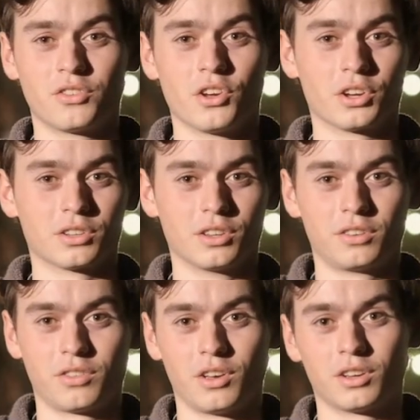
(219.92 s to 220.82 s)
thing.
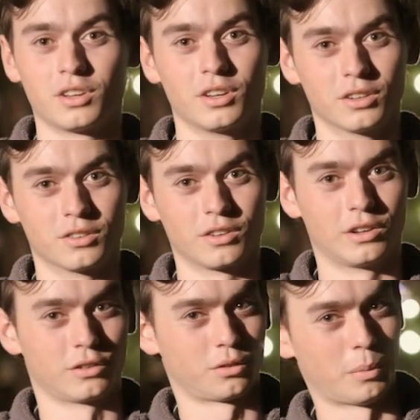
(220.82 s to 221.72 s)
This thing is
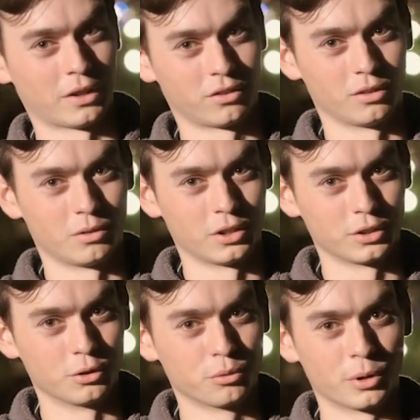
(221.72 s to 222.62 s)
expensive on the
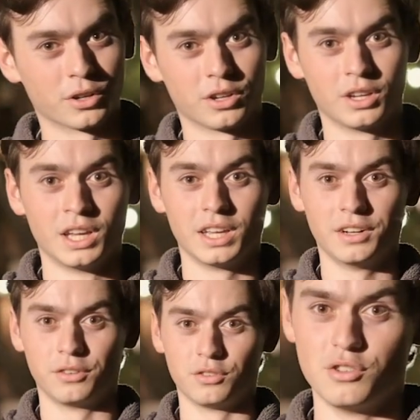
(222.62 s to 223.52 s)
used market. It
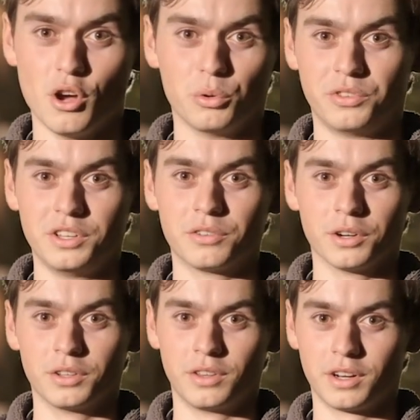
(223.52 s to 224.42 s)
is no
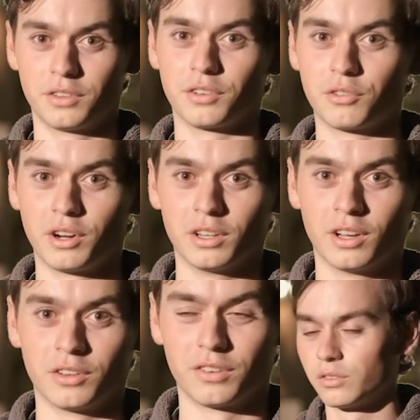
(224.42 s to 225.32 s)
secret that it's a great
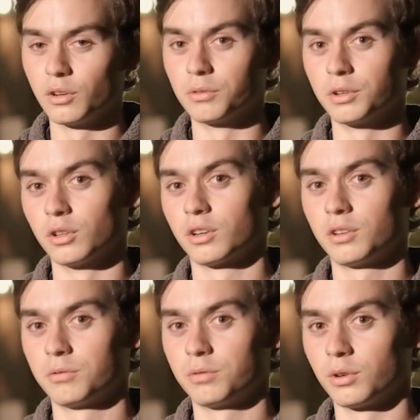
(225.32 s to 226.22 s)
lens. So if you're
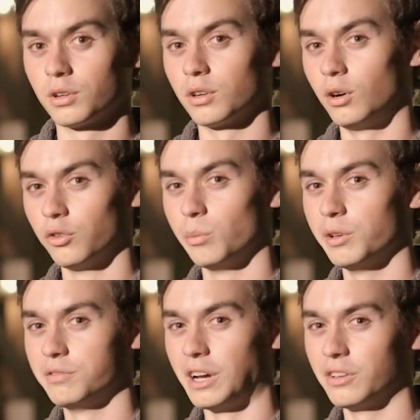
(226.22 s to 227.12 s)
looking for
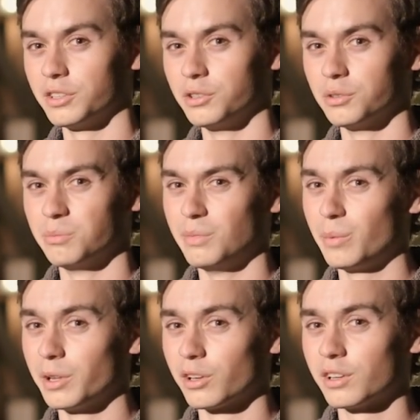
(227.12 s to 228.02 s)
ultimate value,
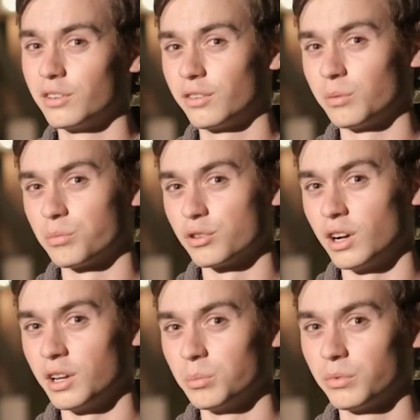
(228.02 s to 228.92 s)
maybe look into some
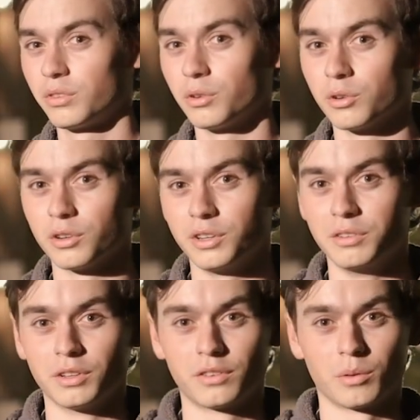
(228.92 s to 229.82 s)
primes or
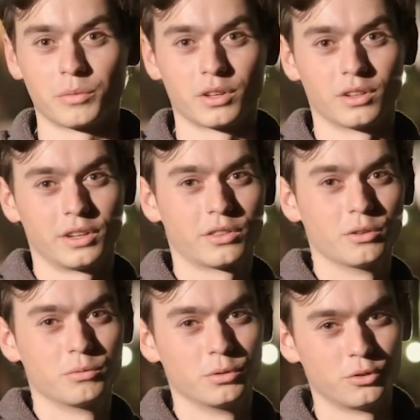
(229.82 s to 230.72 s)
even something like
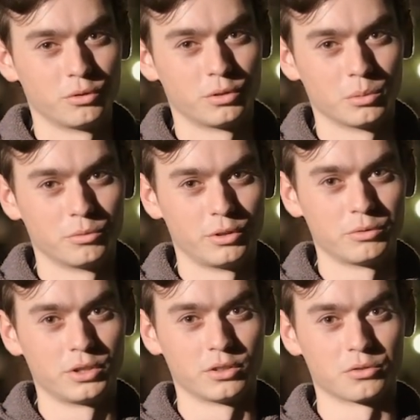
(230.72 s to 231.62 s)
the Fujifilm
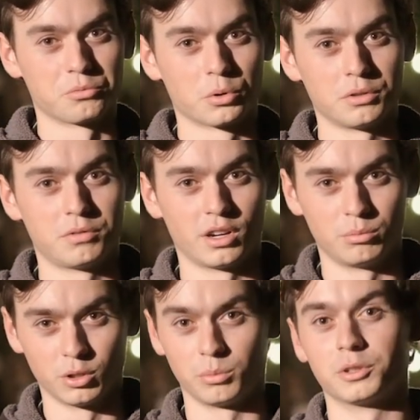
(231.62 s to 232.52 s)
15 to
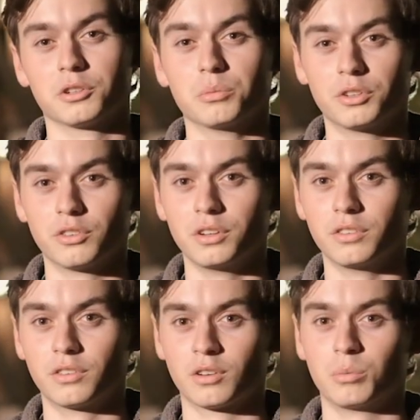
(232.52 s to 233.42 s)
45mm, which
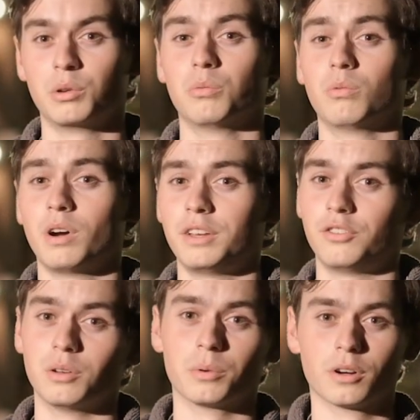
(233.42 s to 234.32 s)
is gonna be way
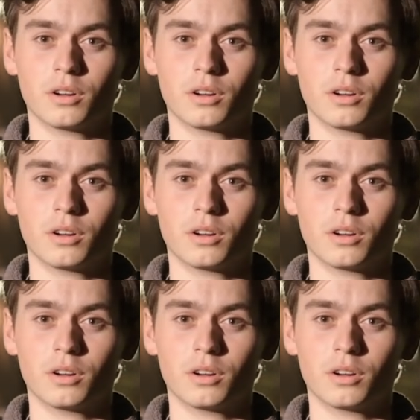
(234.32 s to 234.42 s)
cheaper.